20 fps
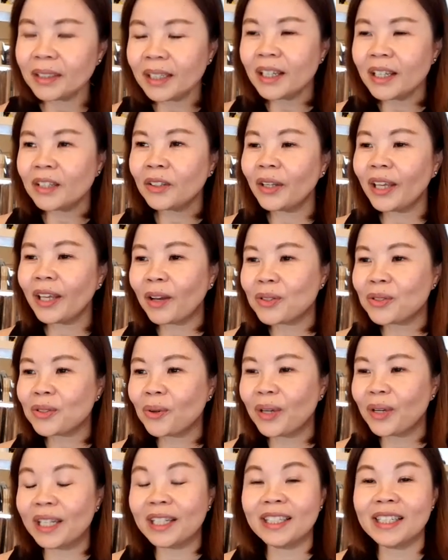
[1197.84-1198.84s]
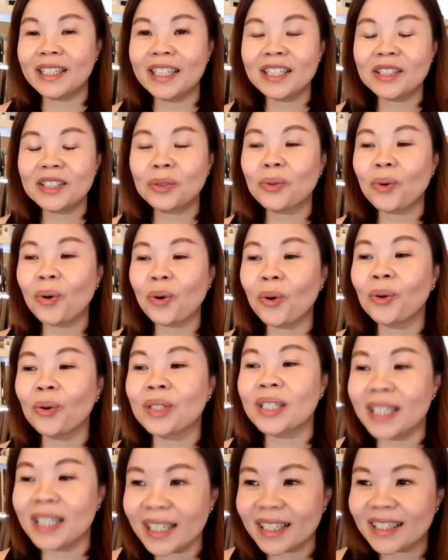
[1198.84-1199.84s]
Okay, also in year
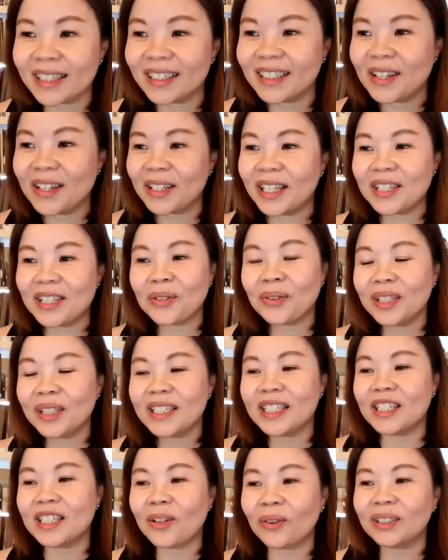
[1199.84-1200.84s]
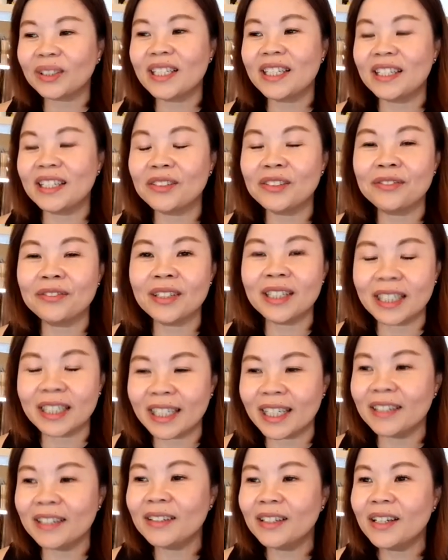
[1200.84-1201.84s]
2006, okay, so this is Dr. Silver
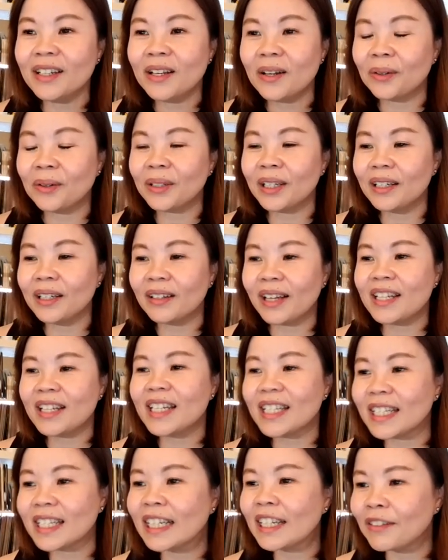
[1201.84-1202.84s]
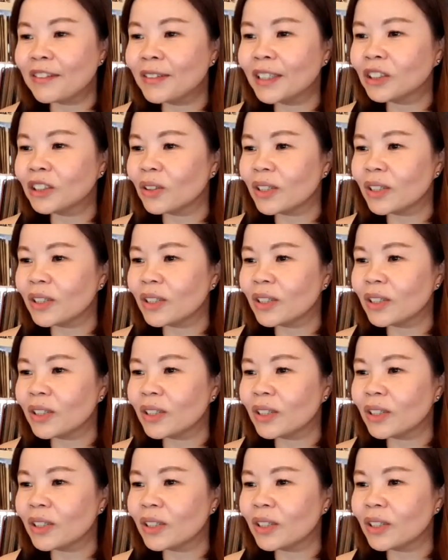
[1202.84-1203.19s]
again, okay, actually Sliver, not